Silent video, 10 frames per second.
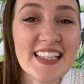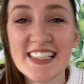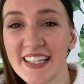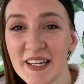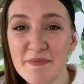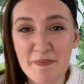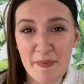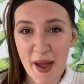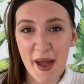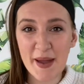it,
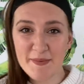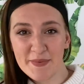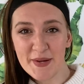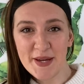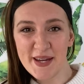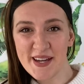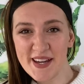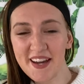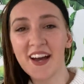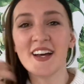baby.
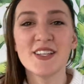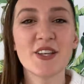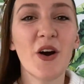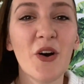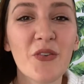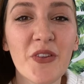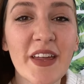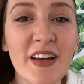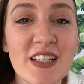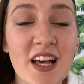So hopefully
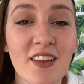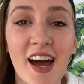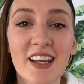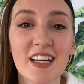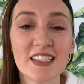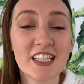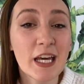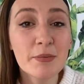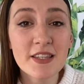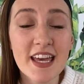there's a lot of good
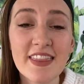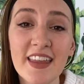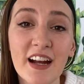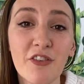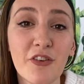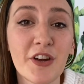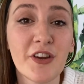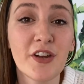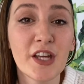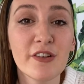tips in there for you to
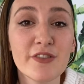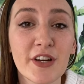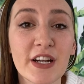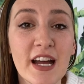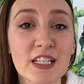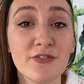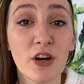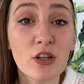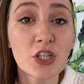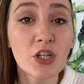use for your next photo
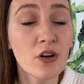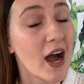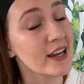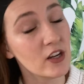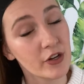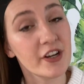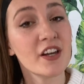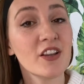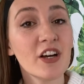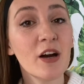shoot. I know you're gonna
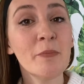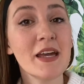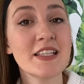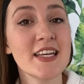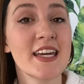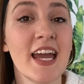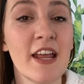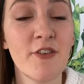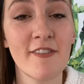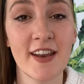look amazing, and if you have
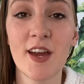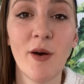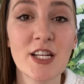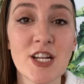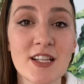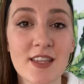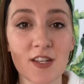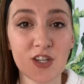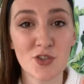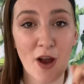any questions, then just
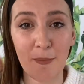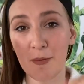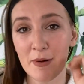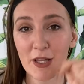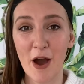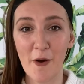drop them below.